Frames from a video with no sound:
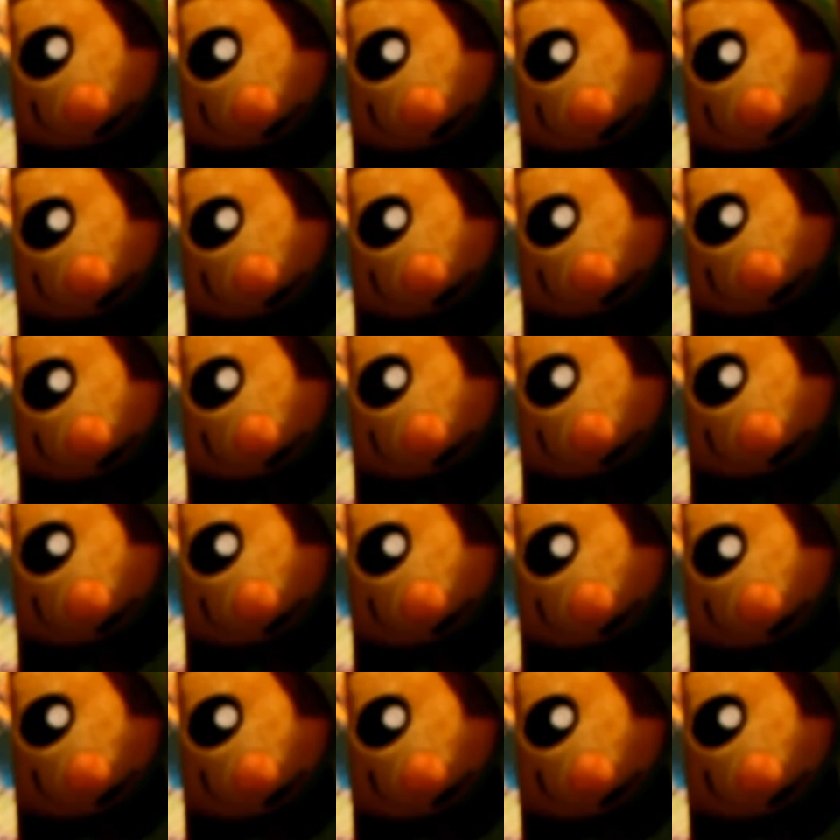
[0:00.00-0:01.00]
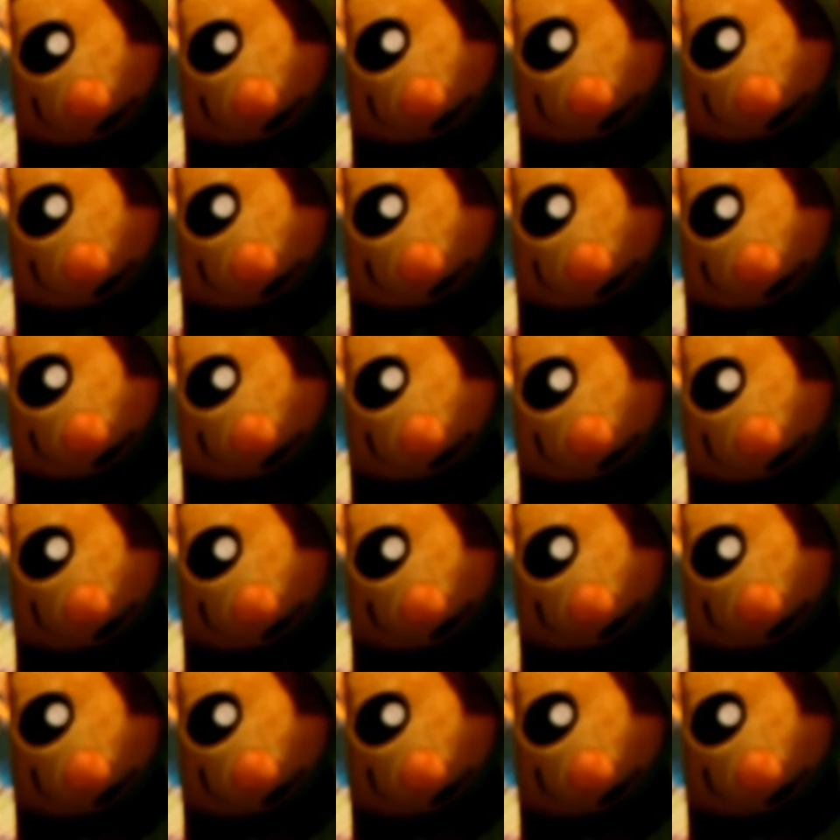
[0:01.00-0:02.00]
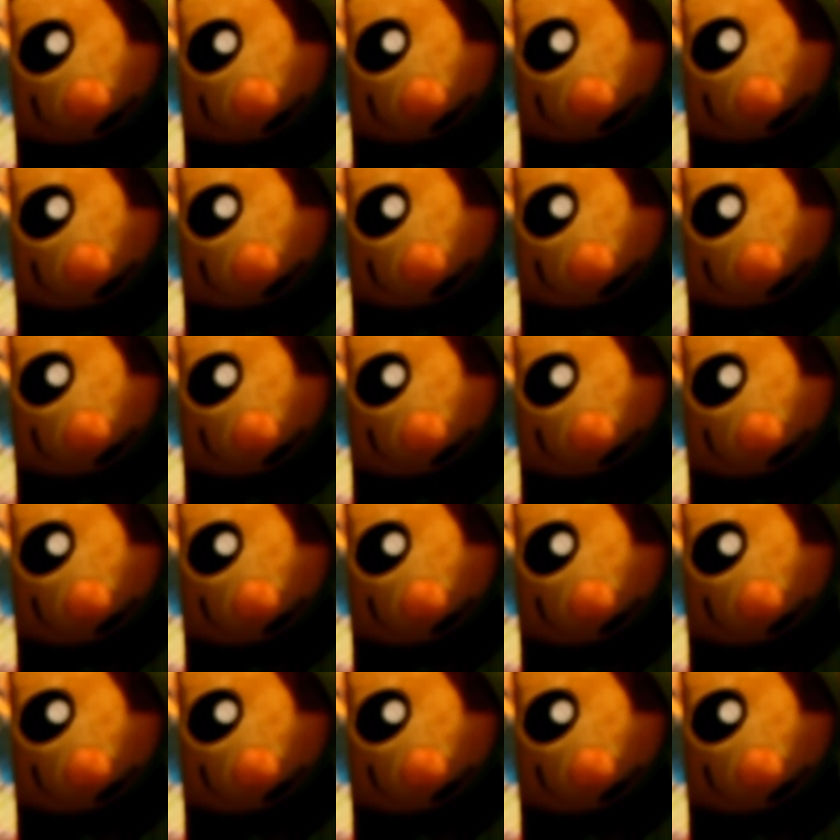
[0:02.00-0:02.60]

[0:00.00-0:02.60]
Nobody speaks.